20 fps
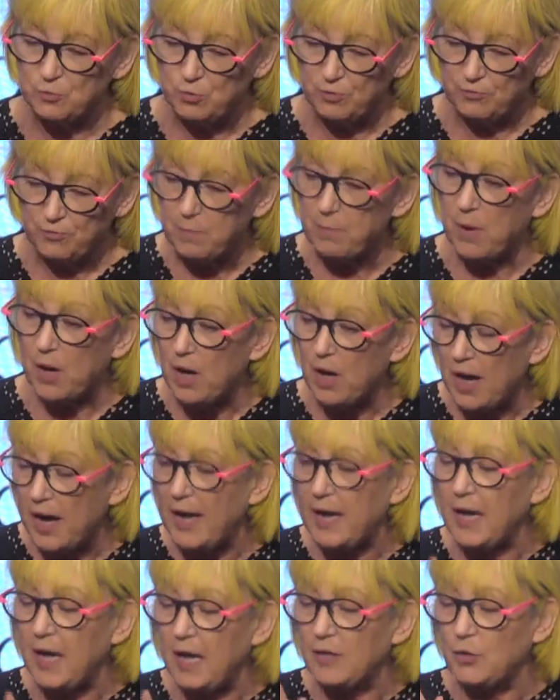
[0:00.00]
driven
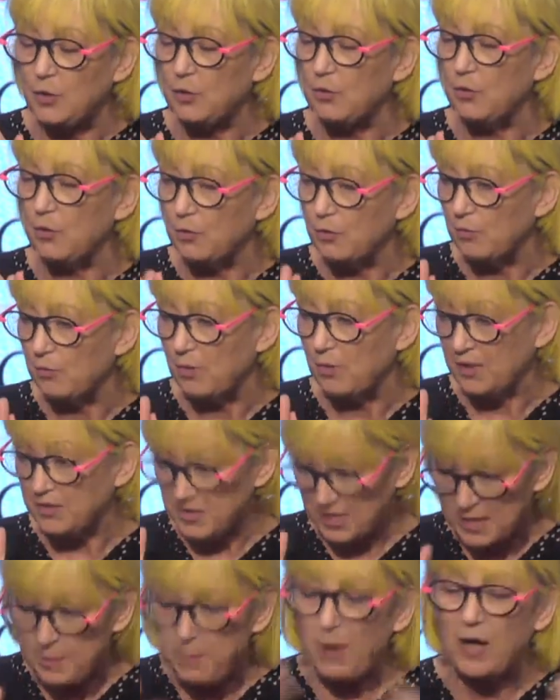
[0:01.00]
by, you know, a
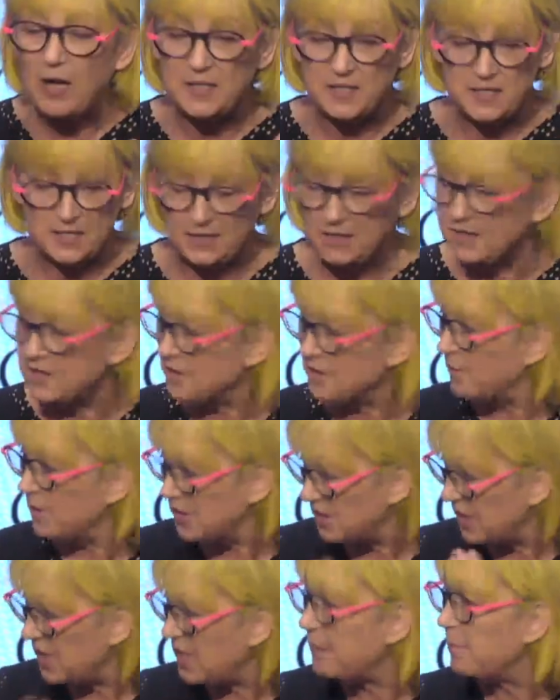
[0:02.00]
deep idealism, a
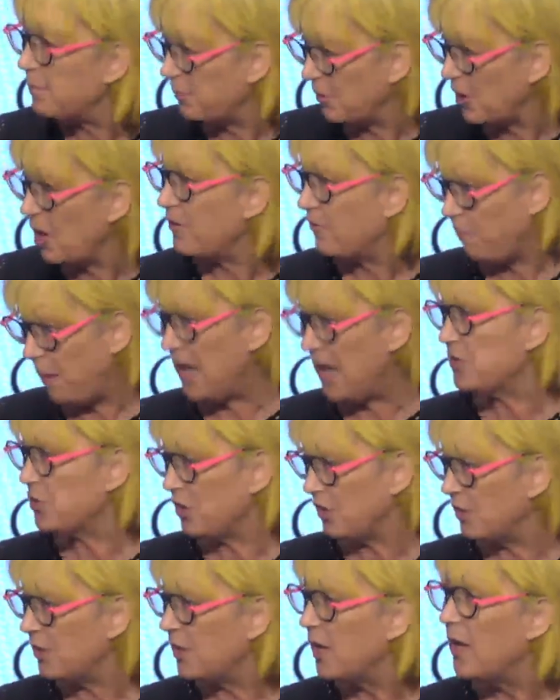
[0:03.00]
deep kind of
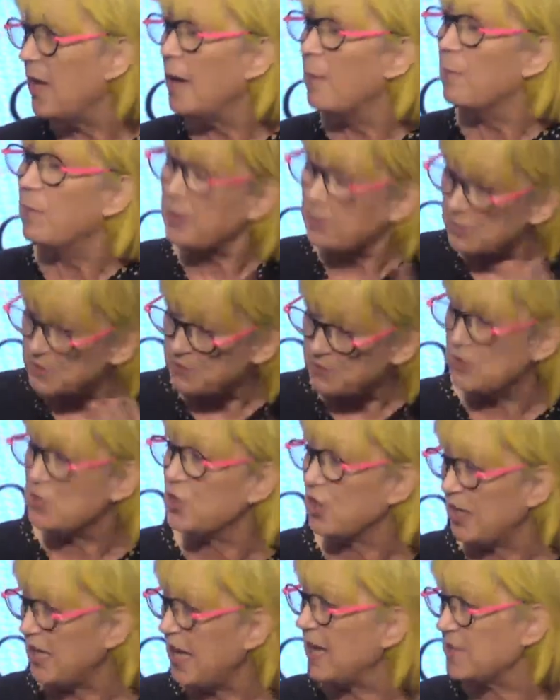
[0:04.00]
passion, but it was for
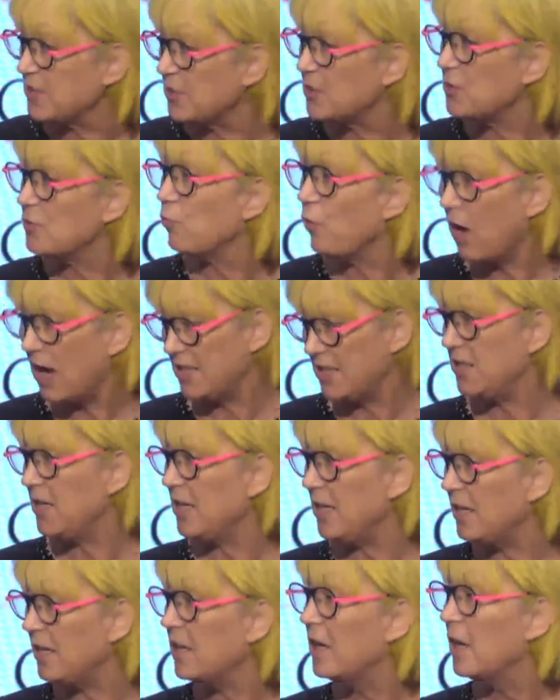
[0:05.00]
Shirley Hazzard's
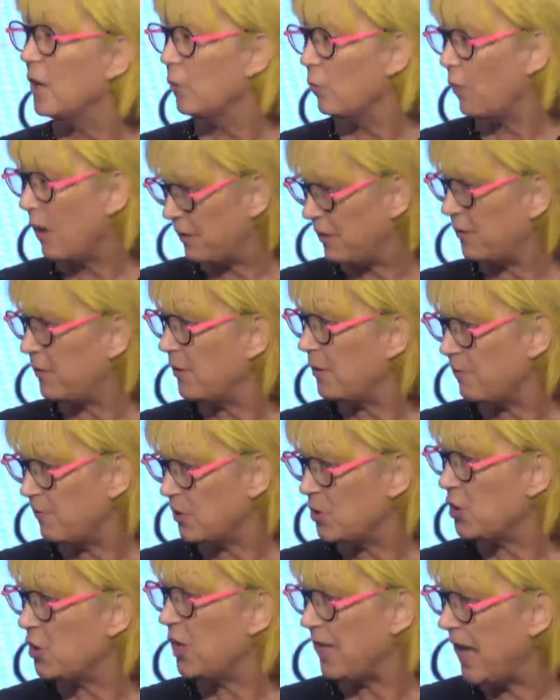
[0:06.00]
writing rather than for
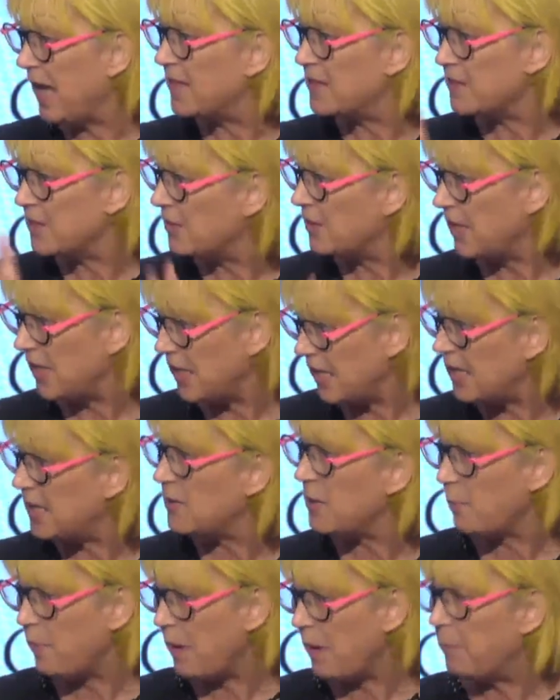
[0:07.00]
Shirley Hazzard, the,
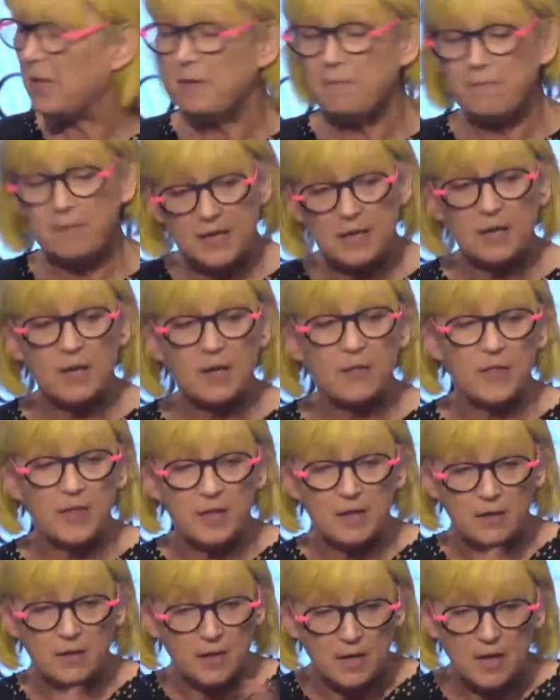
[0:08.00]
the public figure,
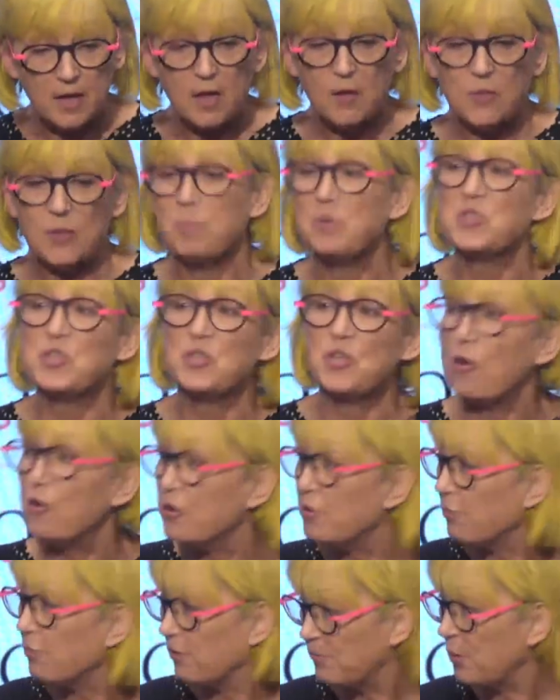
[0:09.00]
the, the
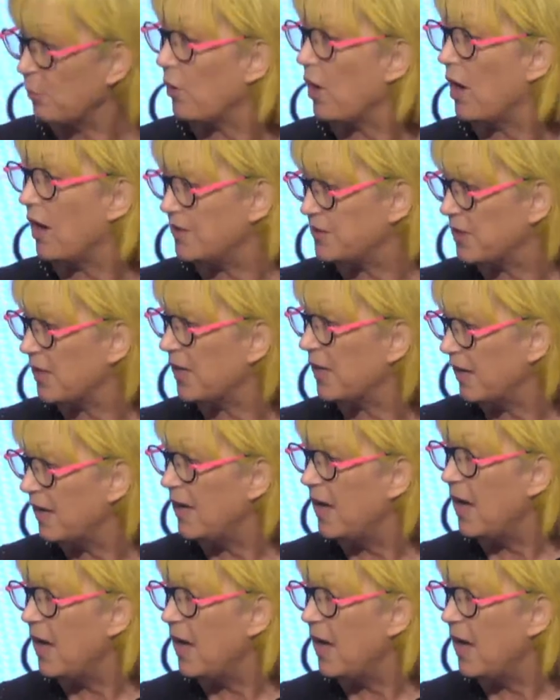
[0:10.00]
persona of the writer.